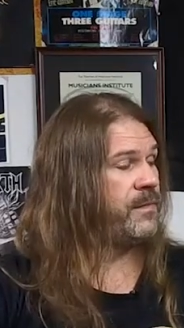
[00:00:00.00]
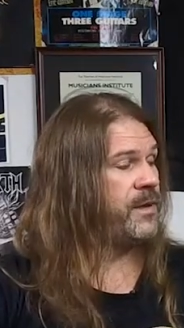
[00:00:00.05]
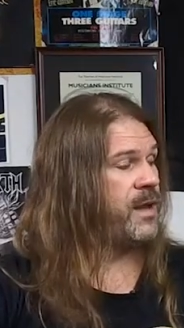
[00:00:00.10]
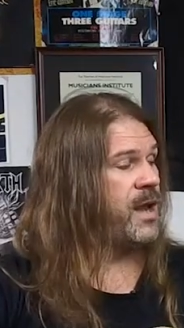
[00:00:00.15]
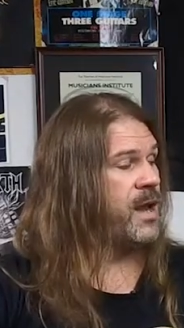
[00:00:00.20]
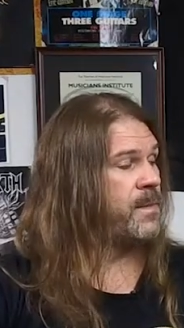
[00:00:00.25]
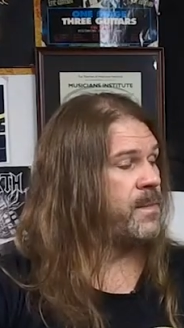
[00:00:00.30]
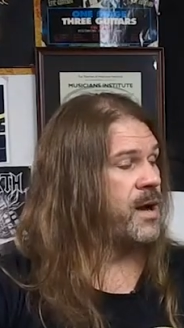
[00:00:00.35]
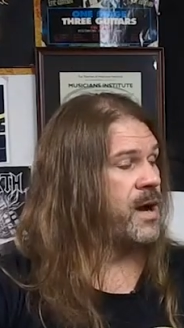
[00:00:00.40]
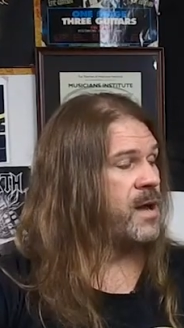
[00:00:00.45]

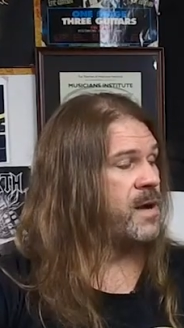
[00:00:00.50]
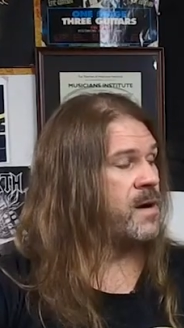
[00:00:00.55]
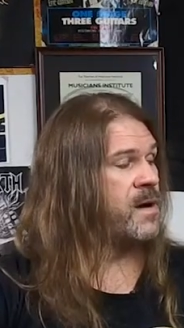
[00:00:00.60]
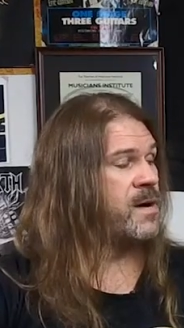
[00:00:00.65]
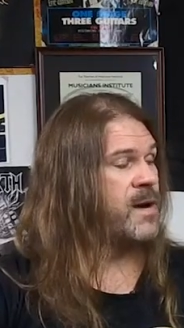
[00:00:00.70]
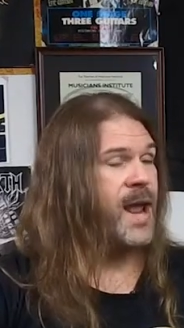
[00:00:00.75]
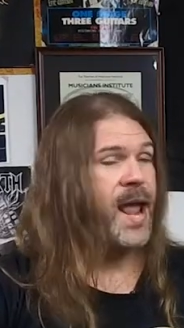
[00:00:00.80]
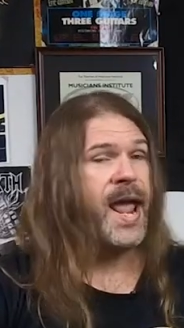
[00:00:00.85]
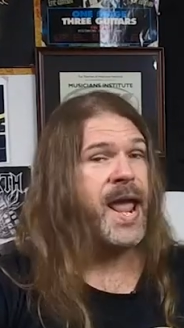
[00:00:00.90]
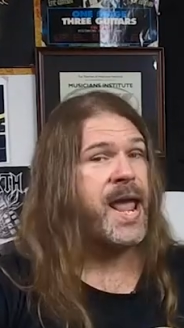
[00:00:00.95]
A
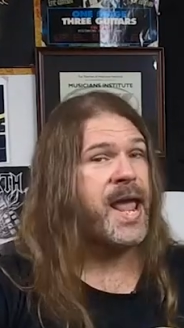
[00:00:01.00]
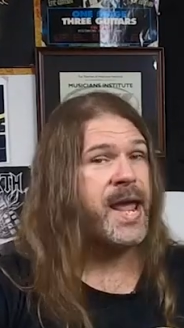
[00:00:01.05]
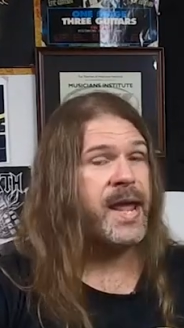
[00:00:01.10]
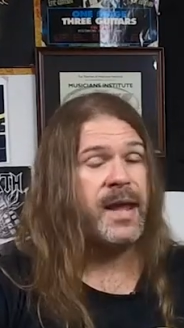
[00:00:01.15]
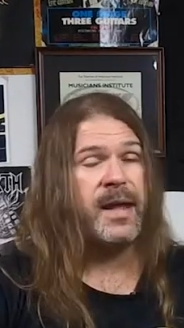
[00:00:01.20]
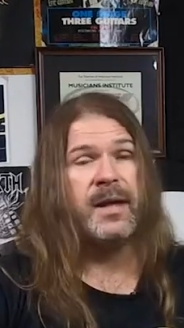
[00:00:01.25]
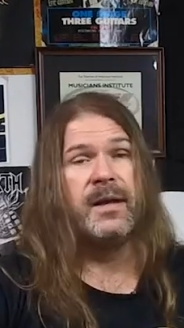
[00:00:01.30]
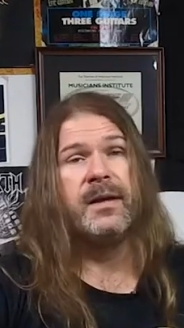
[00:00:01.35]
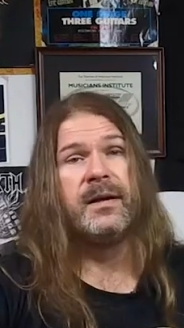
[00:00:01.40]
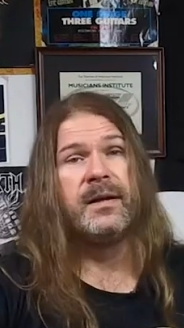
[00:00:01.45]
minor, A,
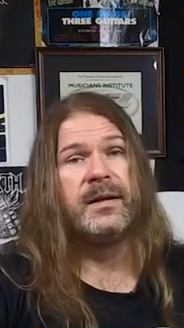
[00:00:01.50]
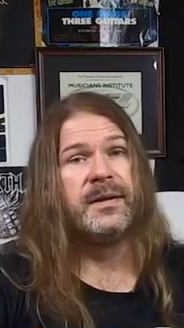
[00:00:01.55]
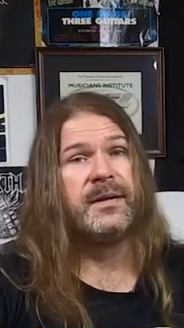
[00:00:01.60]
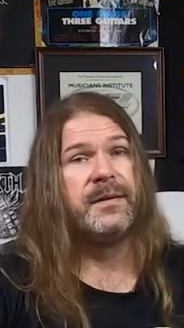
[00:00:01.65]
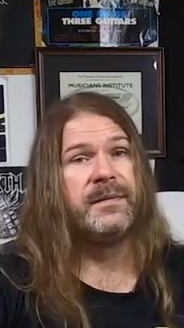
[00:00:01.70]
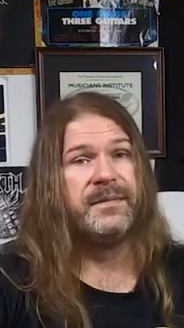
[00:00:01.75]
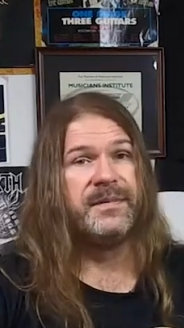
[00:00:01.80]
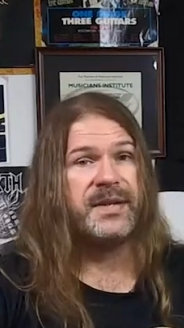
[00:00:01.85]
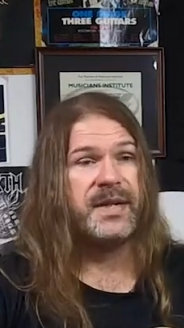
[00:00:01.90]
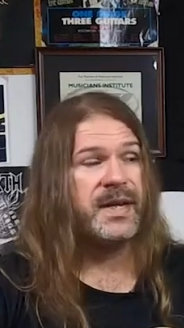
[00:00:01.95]

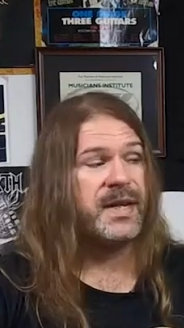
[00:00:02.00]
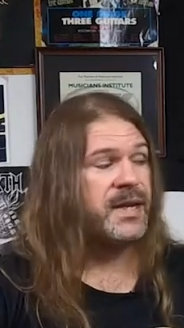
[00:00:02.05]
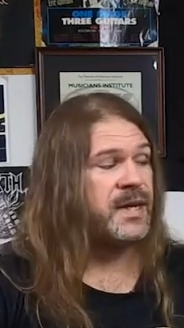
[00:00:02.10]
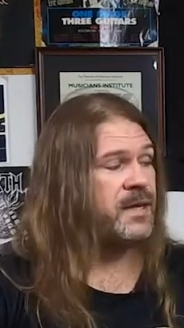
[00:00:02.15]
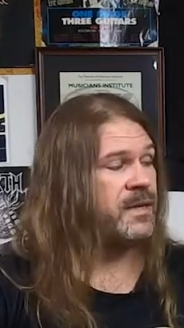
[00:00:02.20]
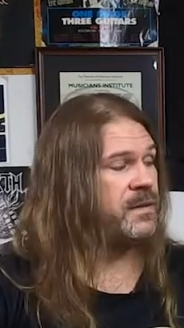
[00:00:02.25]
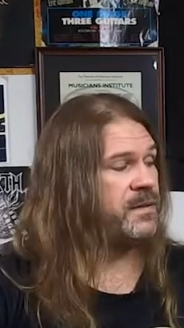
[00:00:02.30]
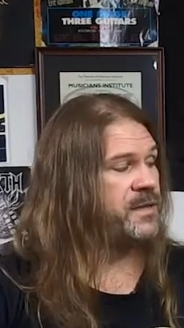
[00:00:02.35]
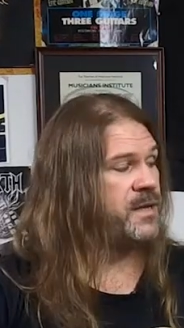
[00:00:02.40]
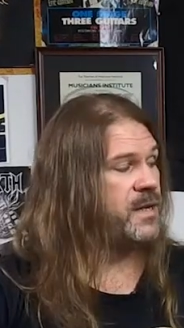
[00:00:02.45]

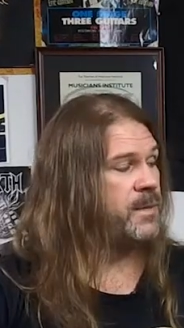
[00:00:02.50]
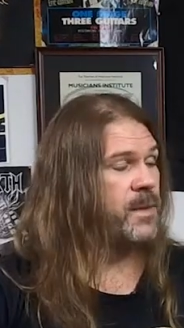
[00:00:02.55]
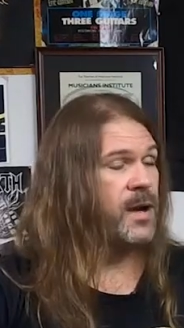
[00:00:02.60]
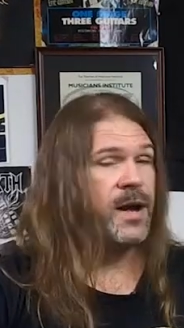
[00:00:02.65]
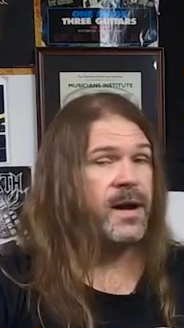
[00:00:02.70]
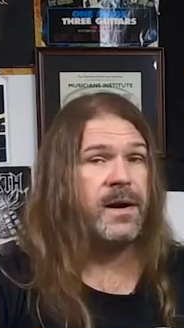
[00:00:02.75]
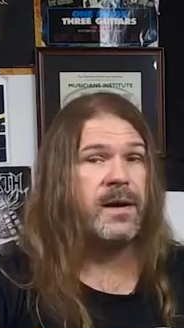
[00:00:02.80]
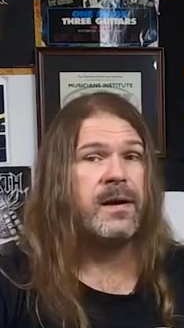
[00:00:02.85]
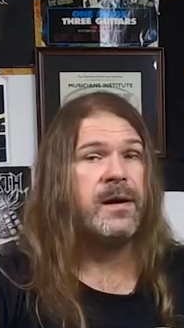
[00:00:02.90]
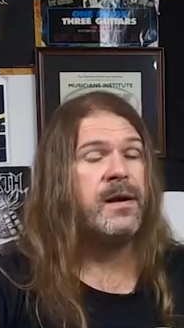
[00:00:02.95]
D, D
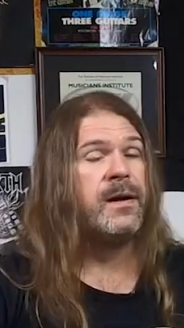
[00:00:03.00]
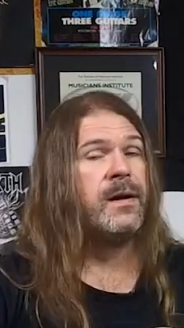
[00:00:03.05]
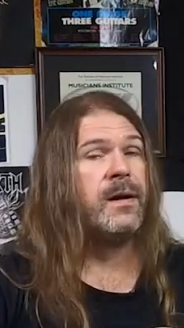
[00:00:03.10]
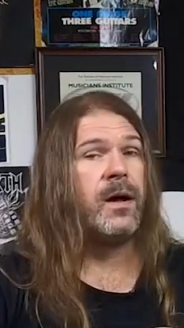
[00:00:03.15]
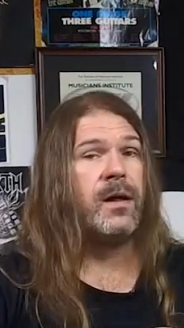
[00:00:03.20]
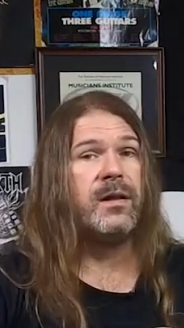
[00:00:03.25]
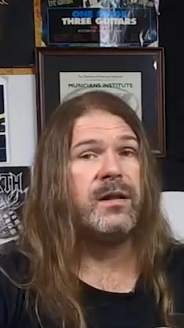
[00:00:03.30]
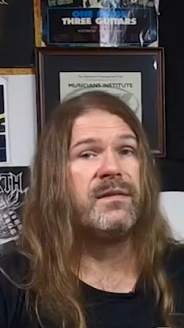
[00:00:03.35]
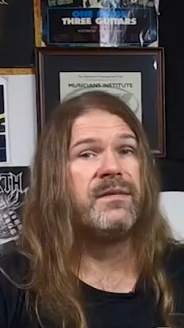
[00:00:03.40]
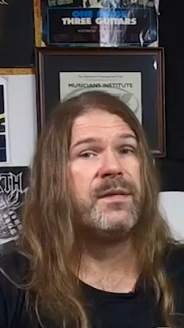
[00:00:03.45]
minor,
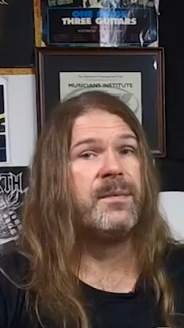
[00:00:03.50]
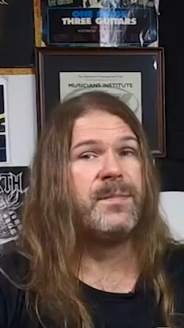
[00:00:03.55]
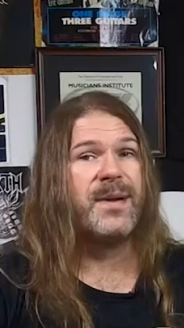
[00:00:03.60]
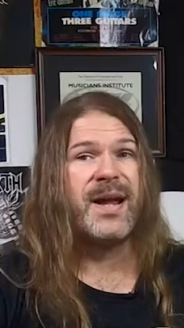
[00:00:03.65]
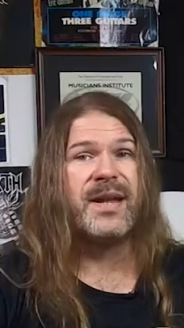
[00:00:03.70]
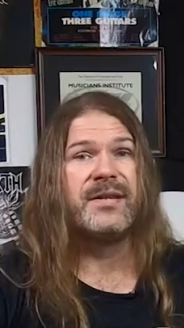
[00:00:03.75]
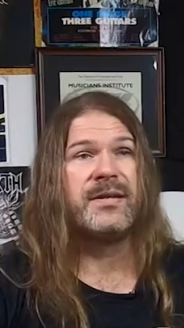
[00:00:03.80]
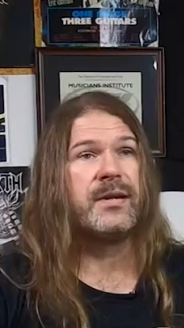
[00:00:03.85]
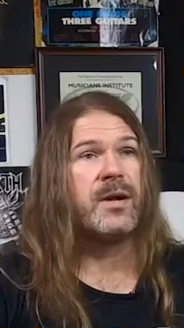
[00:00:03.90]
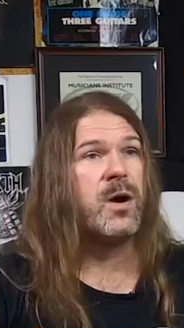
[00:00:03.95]
all of the
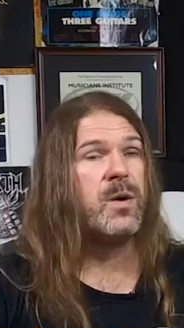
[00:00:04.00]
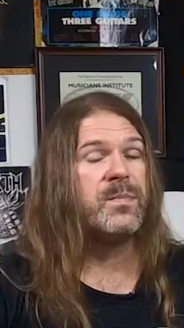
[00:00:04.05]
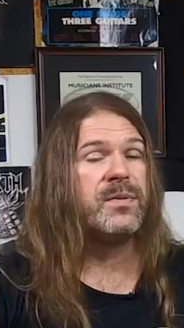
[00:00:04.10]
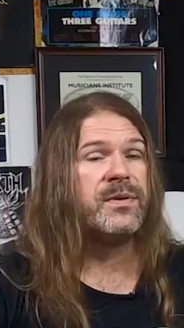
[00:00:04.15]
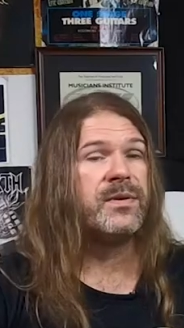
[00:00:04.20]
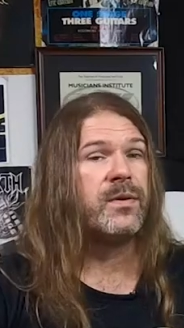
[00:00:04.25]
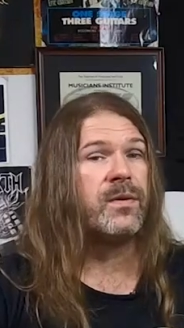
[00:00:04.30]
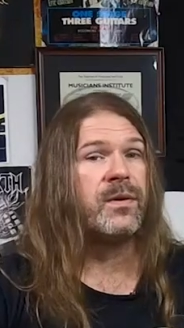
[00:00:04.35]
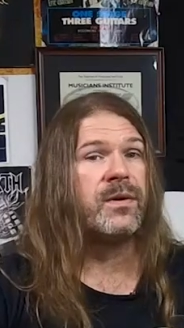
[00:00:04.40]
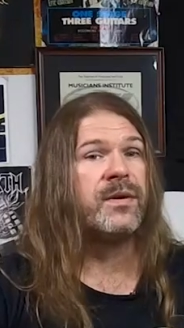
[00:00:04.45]
basic
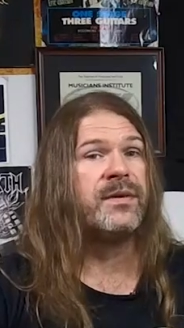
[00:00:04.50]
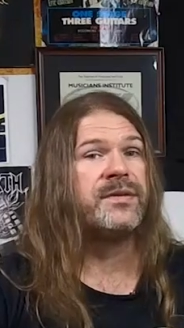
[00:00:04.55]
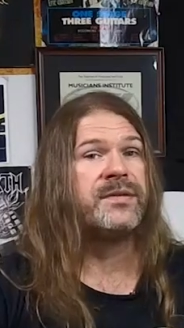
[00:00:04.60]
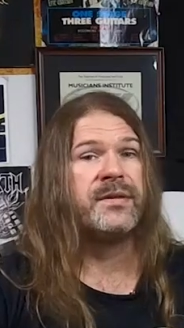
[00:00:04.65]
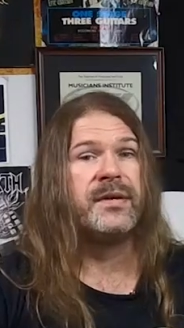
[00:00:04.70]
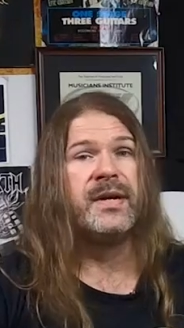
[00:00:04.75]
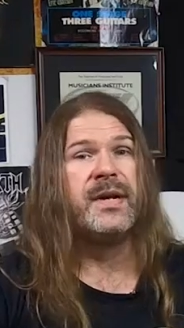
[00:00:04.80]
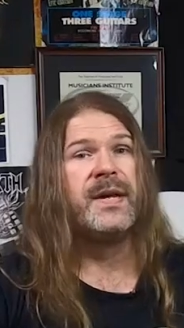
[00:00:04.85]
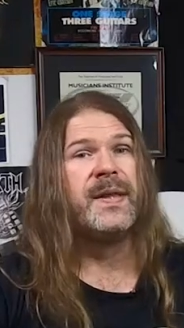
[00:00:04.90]
open chords.